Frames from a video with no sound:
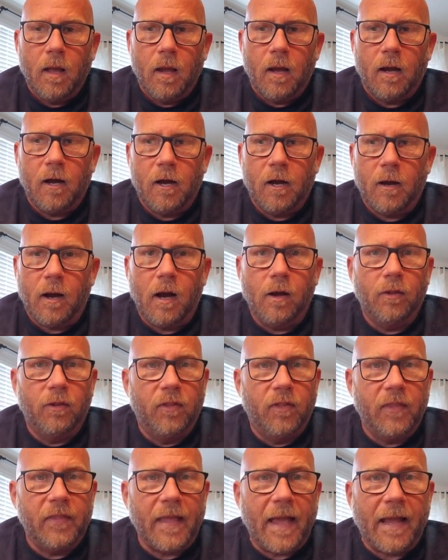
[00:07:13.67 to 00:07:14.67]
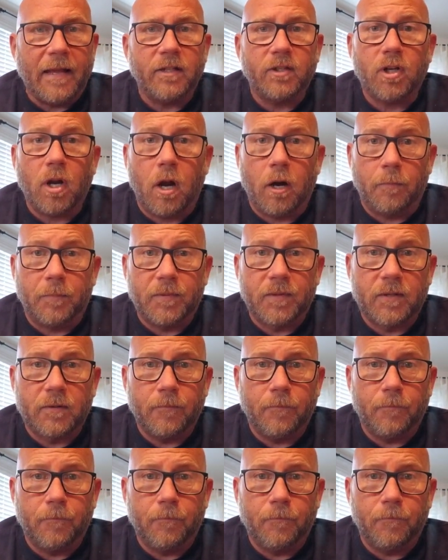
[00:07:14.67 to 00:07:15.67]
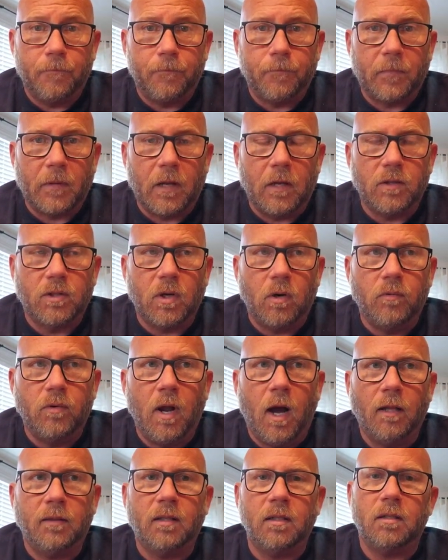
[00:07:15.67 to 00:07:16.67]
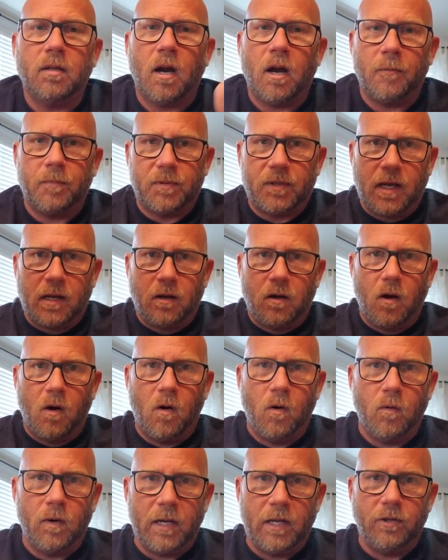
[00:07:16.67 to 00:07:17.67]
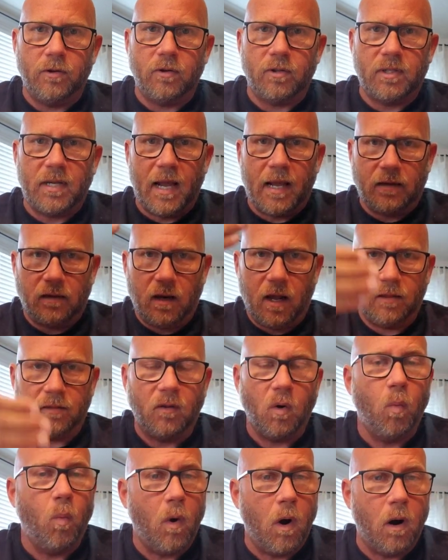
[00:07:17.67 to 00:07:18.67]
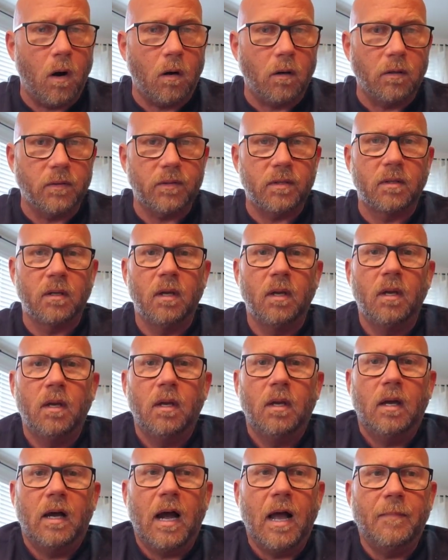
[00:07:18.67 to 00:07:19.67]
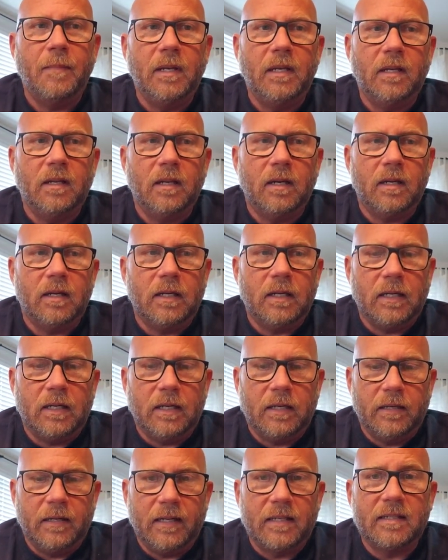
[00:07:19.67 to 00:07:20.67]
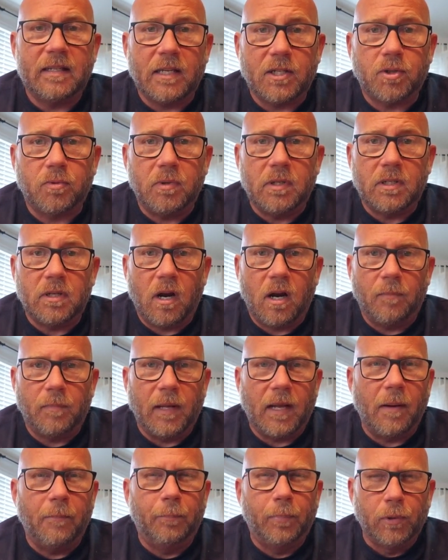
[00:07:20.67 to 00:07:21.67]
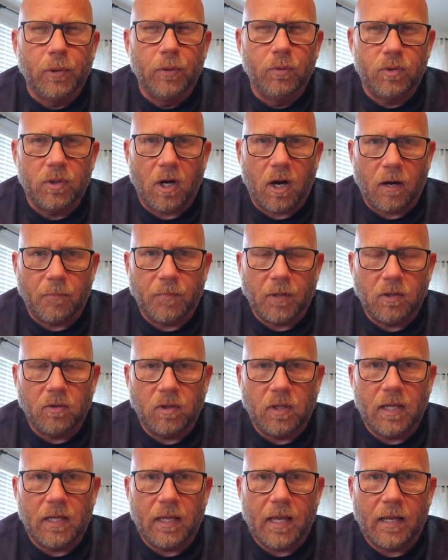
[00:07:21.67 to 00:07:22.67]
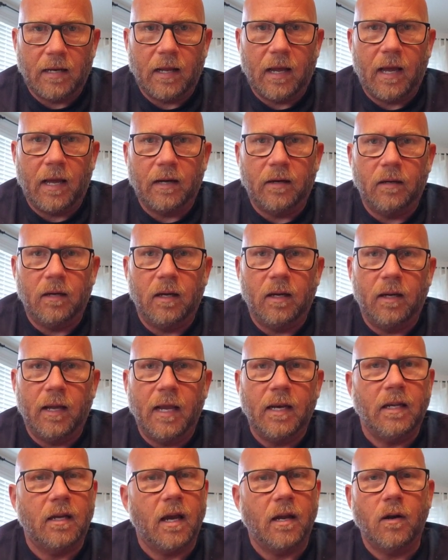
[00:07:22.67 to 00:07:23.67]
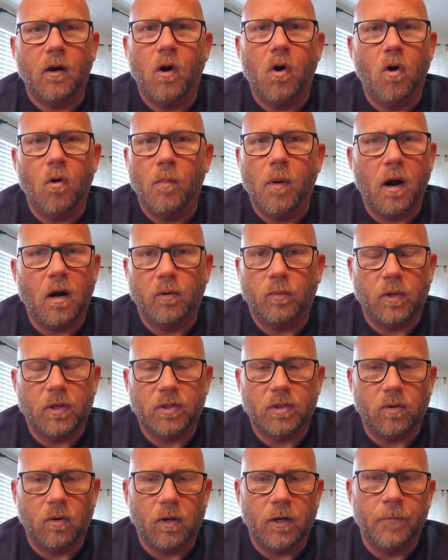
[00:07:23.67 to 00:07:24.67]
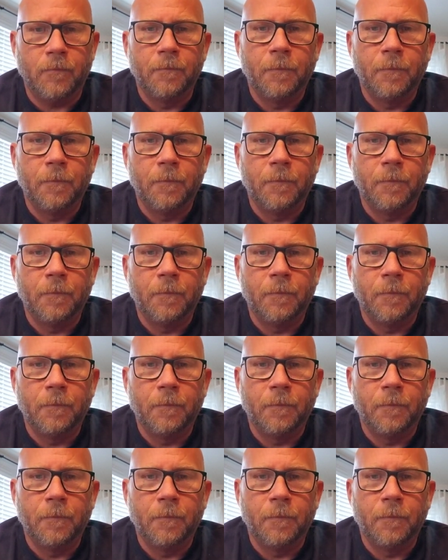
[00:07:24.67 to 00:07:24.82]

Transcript: Other than that, tarps. So not the tarps that go in your tent, not the walls. I mean an accessory tarp, like a blue tarp that you can get at any kind of home hardware store.